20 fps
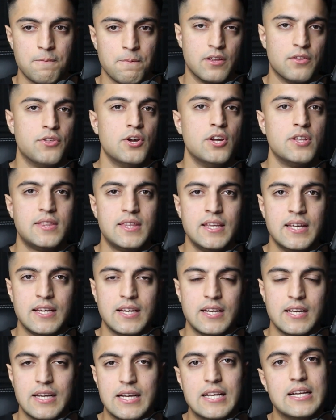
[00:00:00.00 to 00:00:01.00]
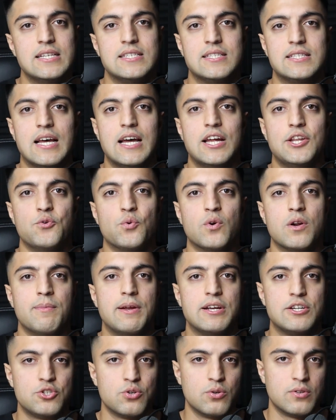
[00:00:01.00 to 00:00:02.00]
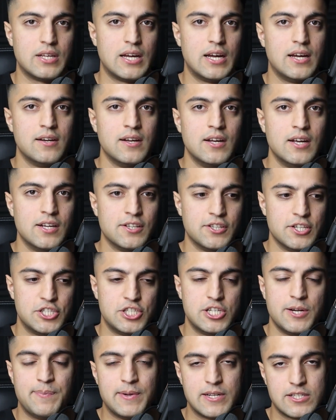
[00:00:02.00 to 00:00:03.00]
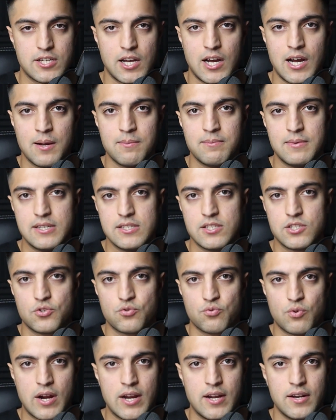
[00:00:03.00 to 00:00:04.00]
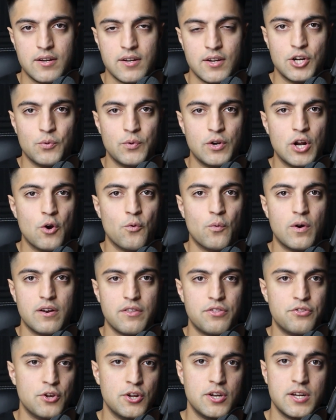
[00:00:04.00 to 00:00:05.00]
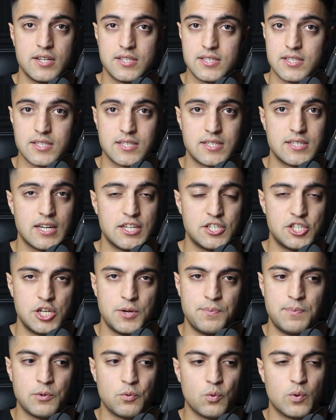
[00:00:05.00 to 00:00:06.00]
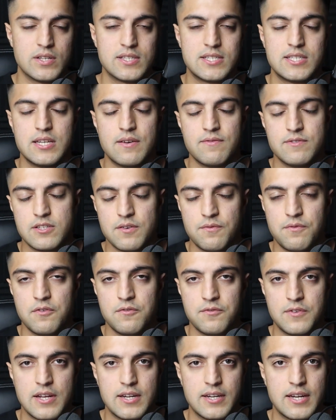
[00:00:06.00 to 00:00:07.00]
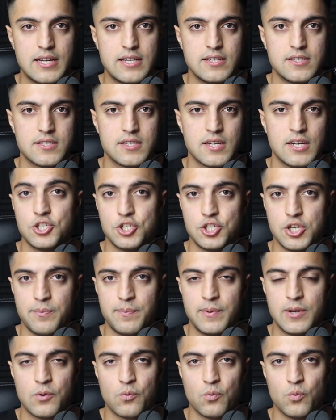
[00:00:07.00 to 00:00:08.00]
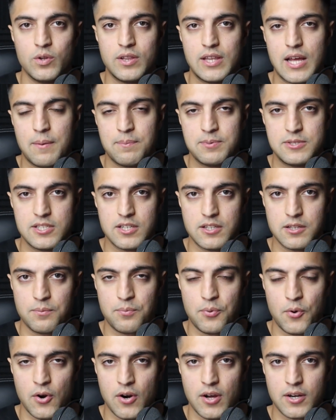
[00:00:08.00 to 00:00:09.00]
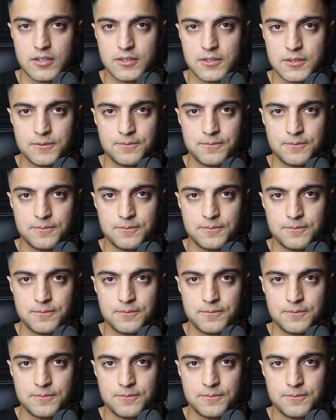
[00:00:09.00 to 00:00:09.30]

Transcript: The third thing is that you want to make sure that the shipping time is great. You know, we don't want 30 to 60 day shipping. We want 7 to 15 days shipping with that particular product.